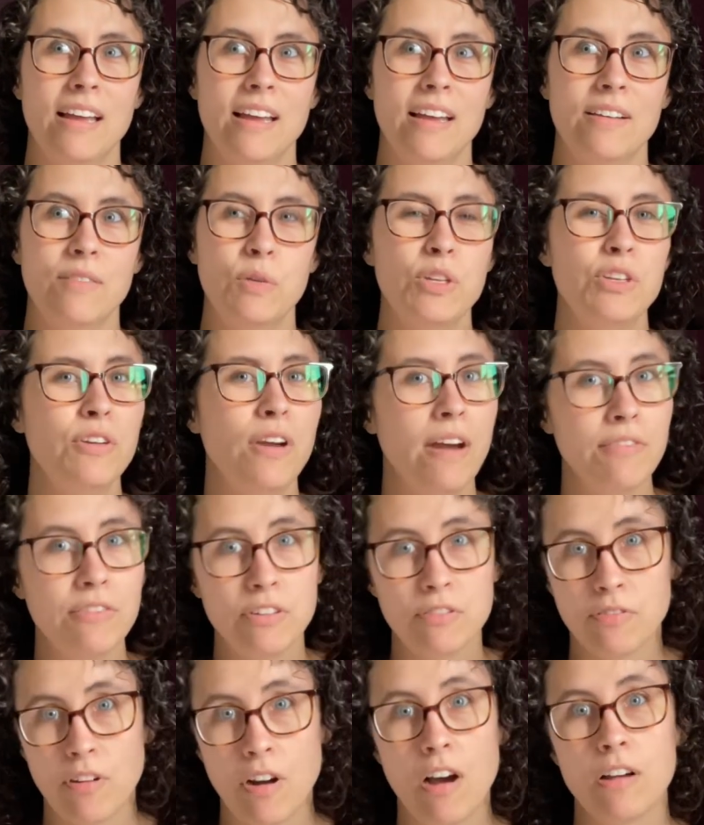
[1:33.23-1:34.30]
When you have to
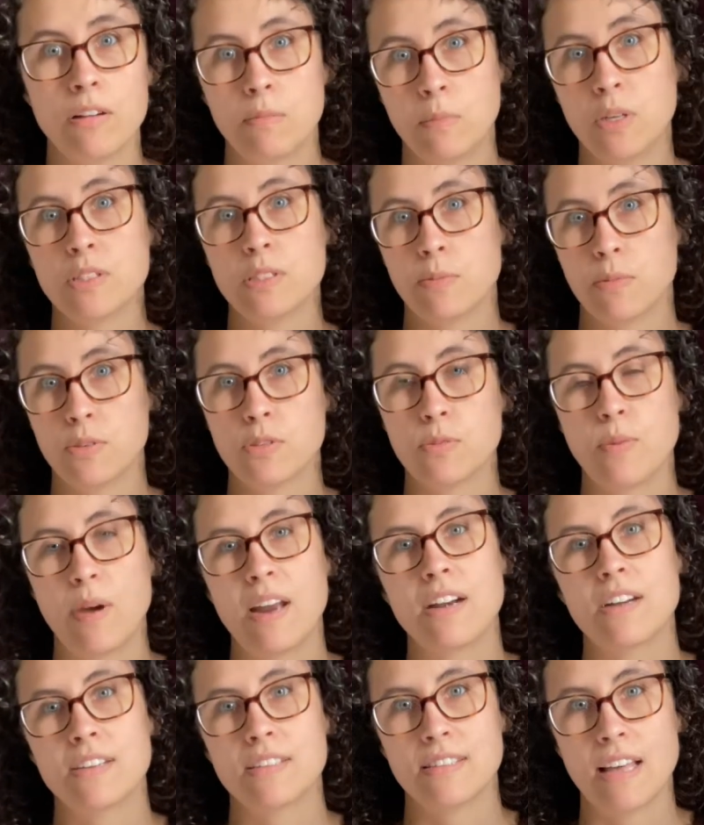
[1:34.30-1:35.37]
frog multiple
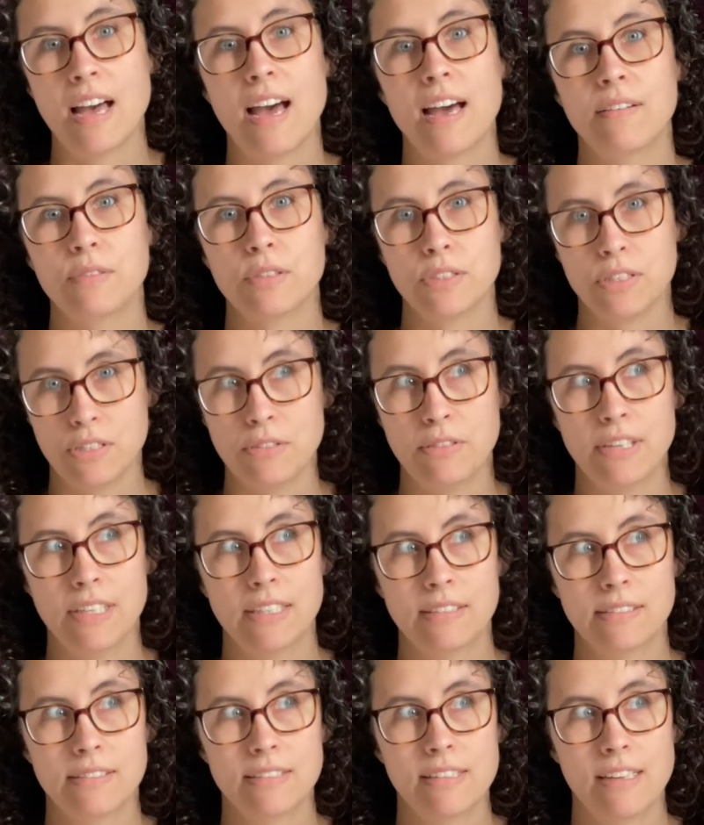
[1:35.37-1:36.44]
sweaters, that will do it.
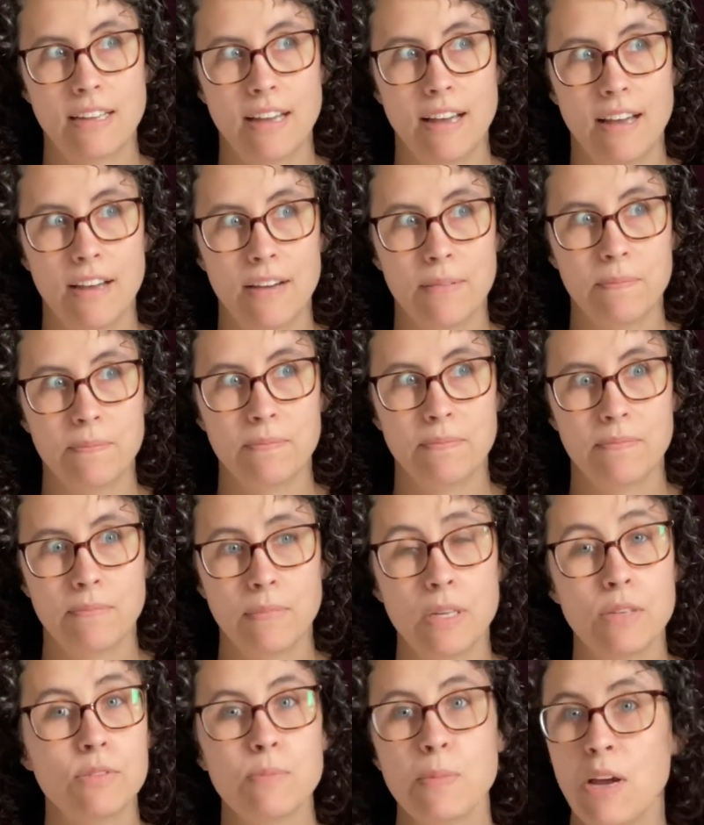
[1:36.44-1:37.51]

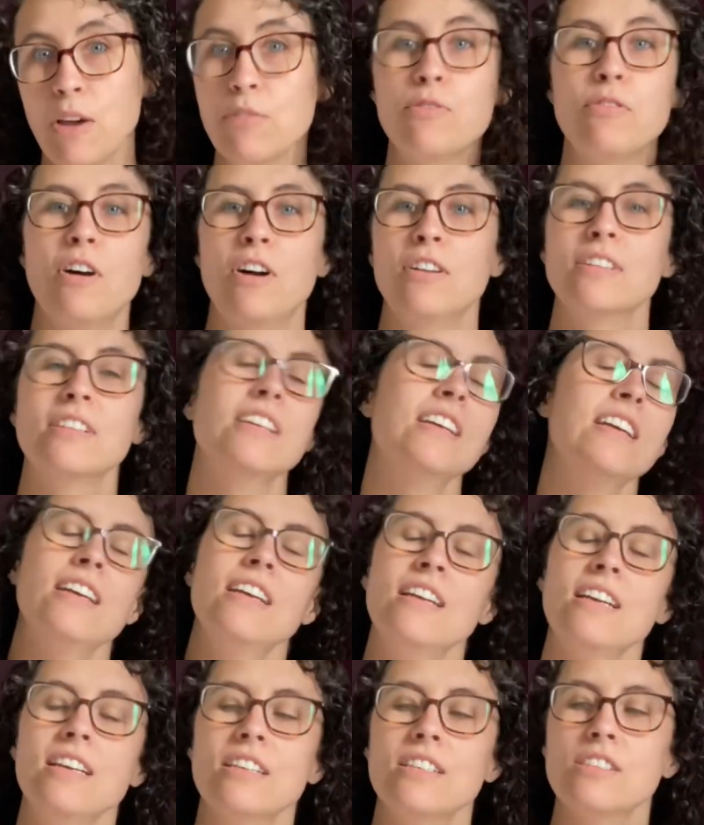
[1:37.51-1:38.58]
But it was my own fault.
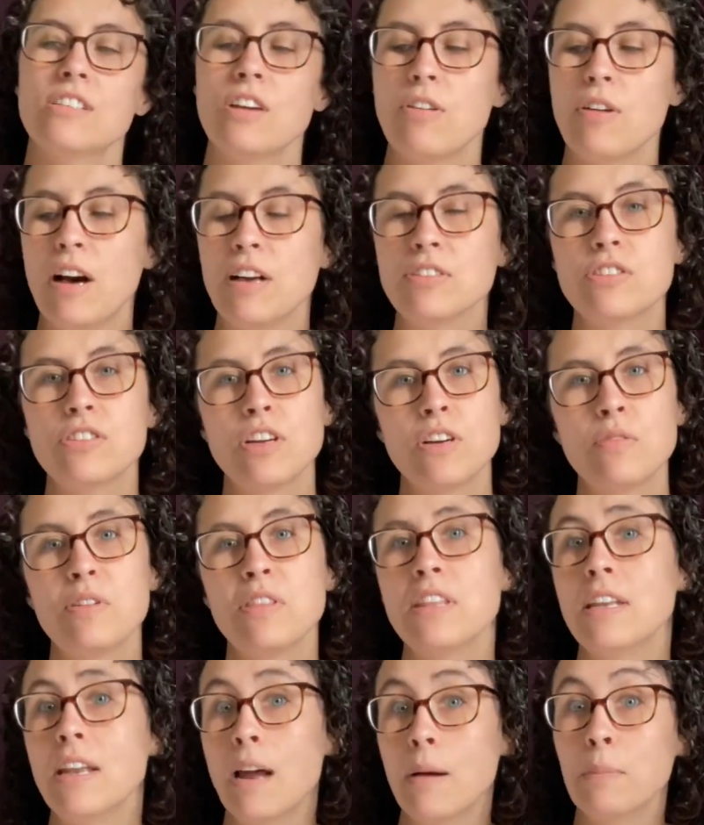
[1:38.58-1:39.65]
So I'll start with
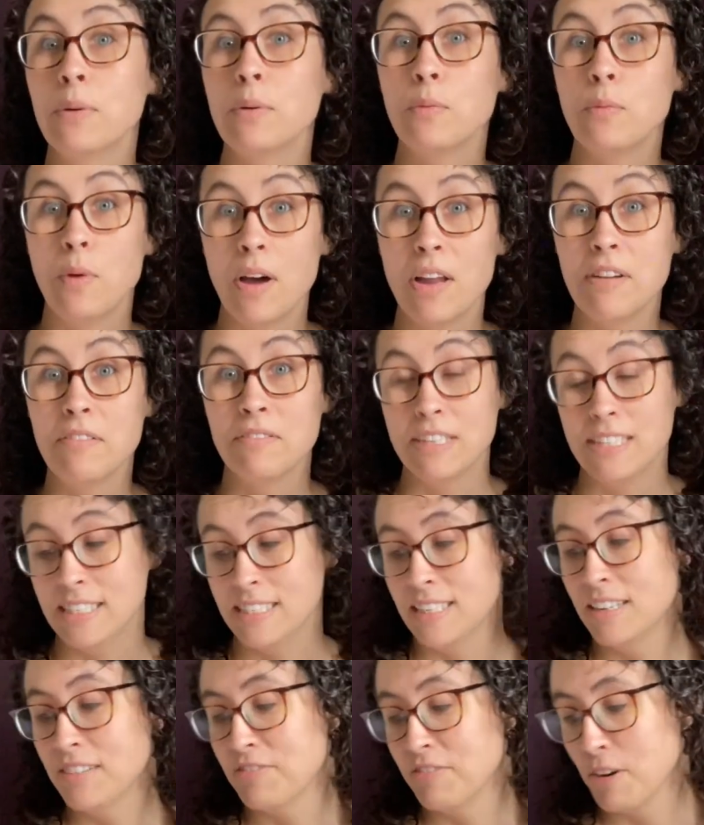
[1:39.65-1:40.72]
the number one
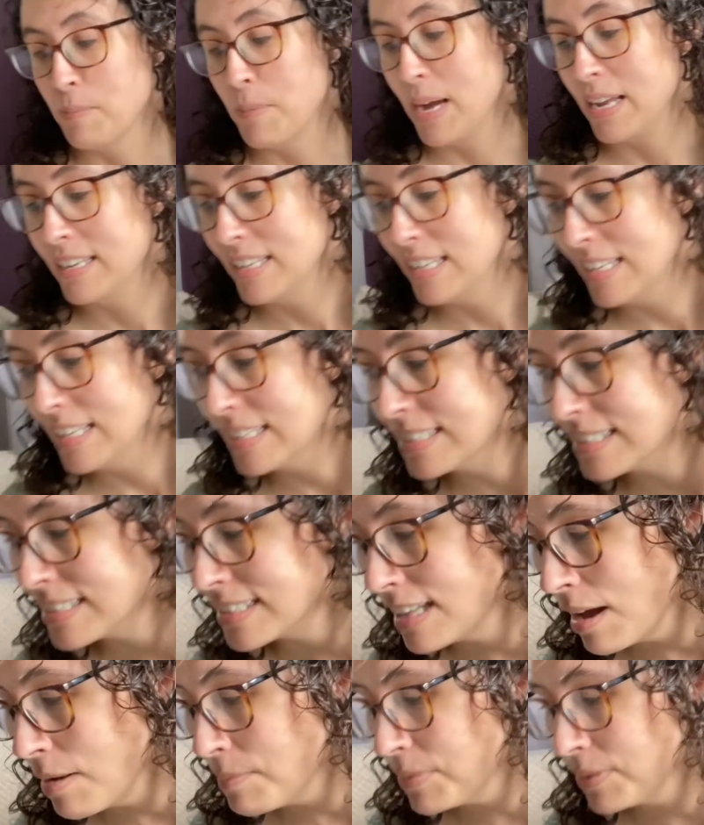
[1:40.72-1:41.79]
reason for my knitting
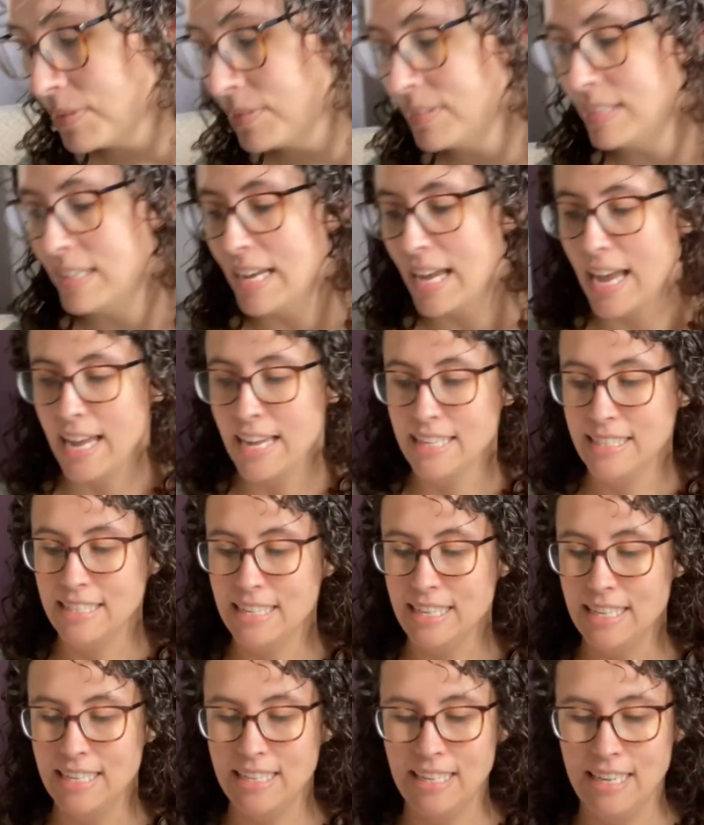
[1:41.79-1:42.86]
slump, and
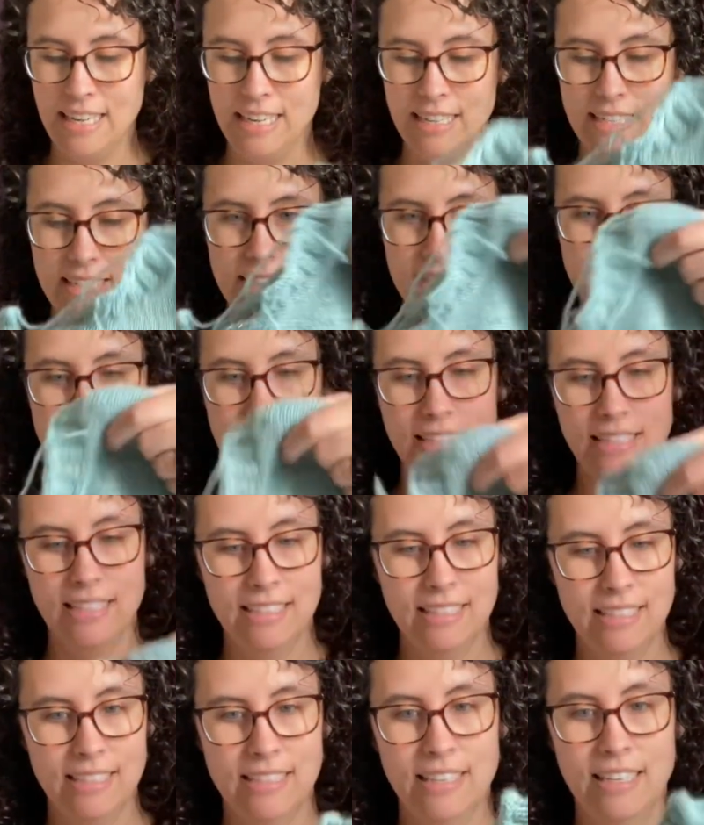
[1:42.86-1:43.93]
it is
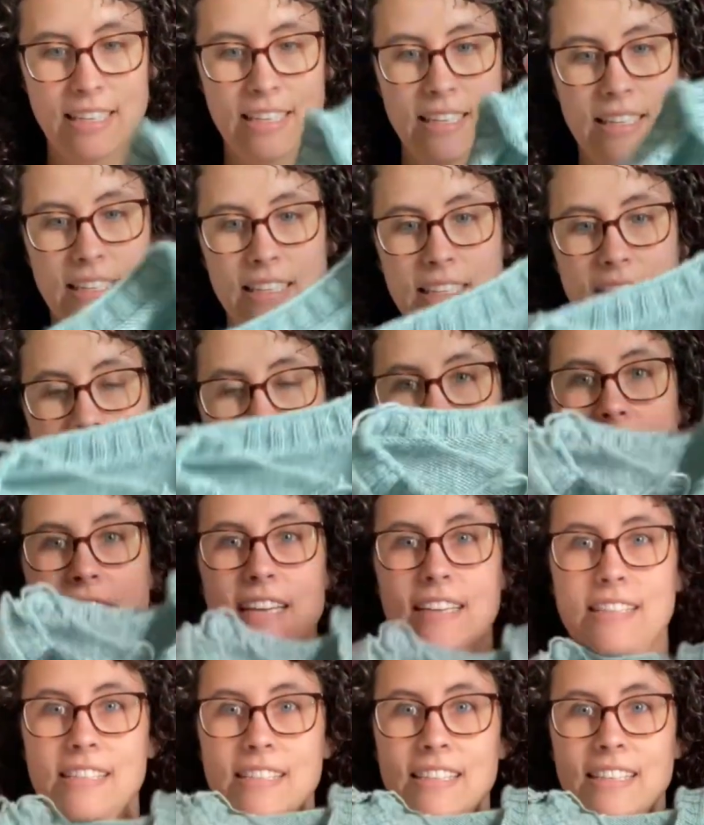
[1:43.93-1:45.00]

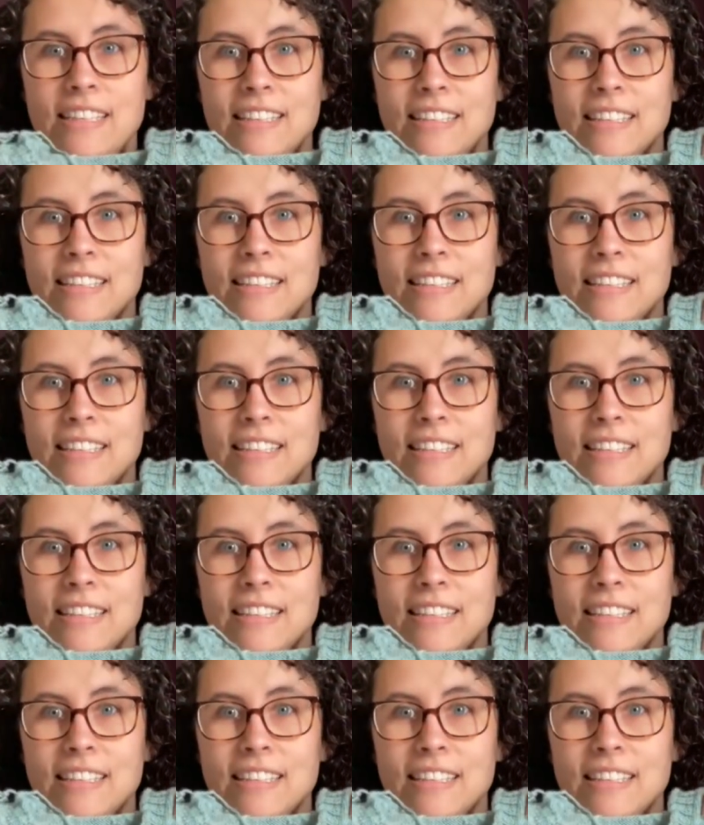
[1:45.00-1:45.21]
this.